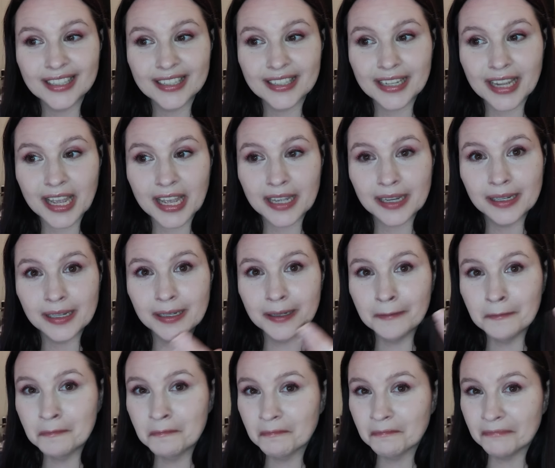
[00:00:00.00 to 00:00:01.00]
instead.
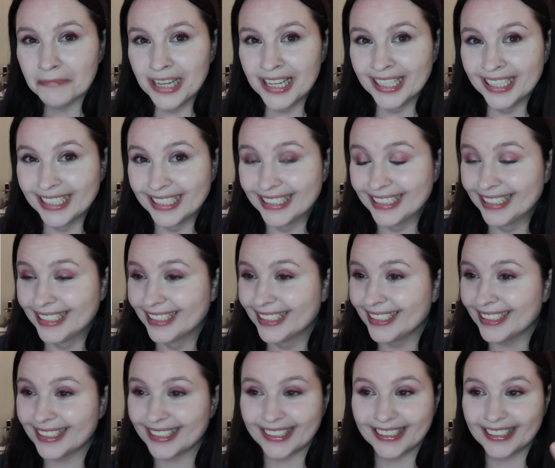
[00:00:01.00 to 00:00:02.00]

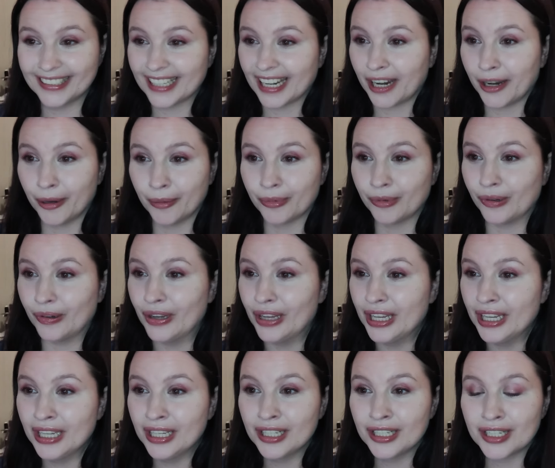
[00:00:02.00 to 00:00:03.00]
It's terrible
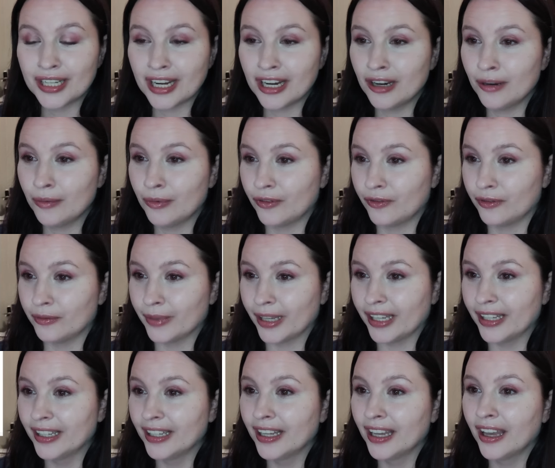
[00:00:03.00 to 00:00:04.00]
for
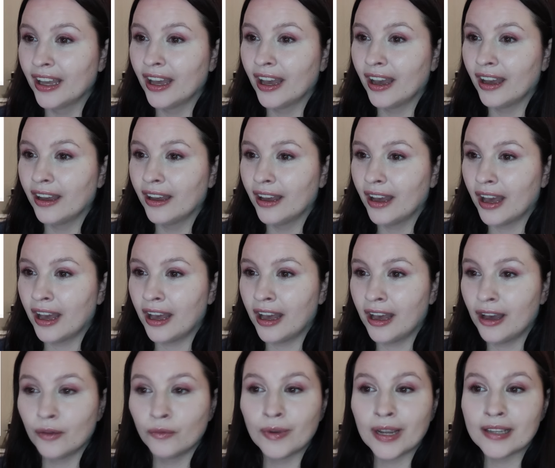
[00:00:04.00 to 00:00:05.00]
me.
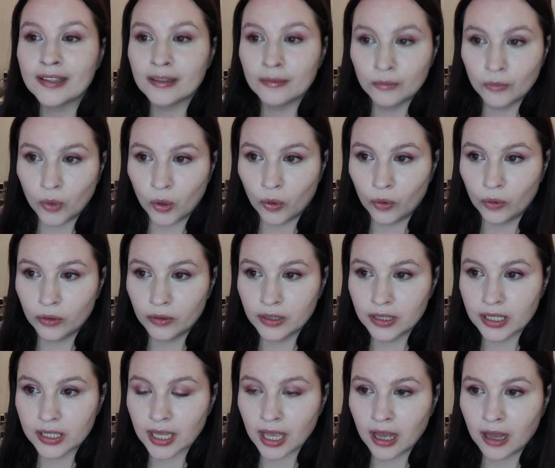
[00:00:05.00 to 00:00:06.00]
Resin
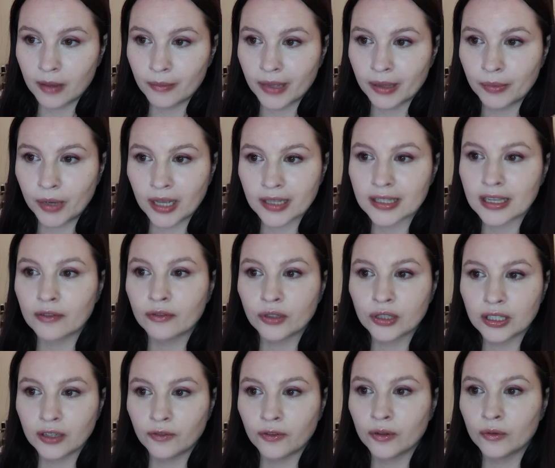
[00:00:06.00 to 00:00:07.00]
molds. I bought several
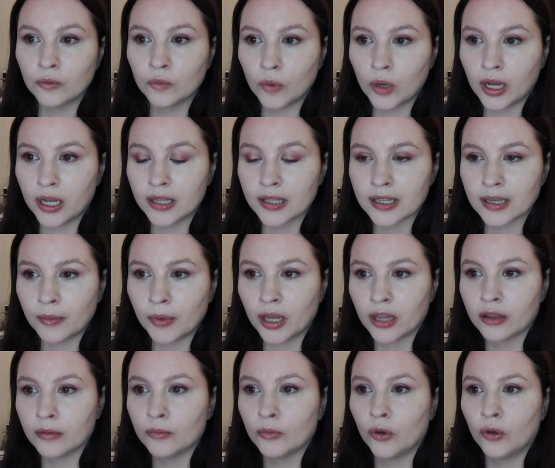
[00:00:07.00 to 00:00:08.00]
different ones. I
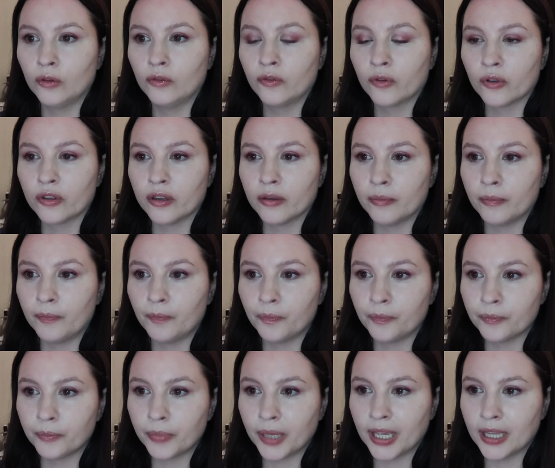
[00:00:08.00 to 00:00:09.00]
bought the mold for the
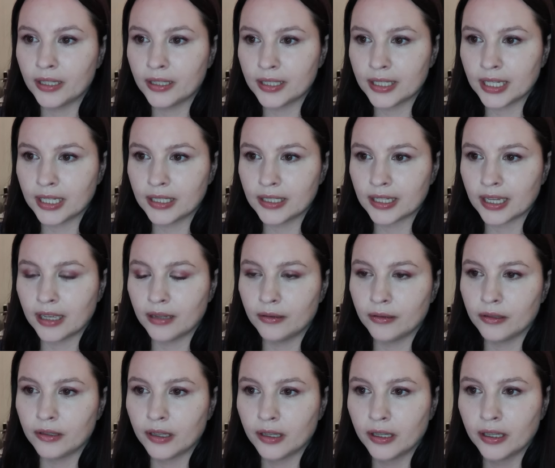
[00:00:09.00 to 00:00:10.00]
pendant
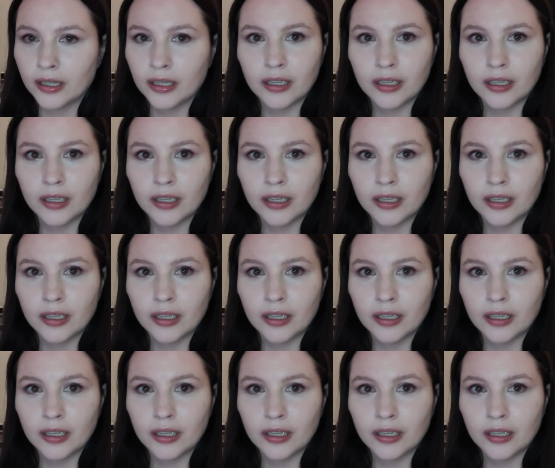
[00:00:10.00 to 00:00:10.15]
and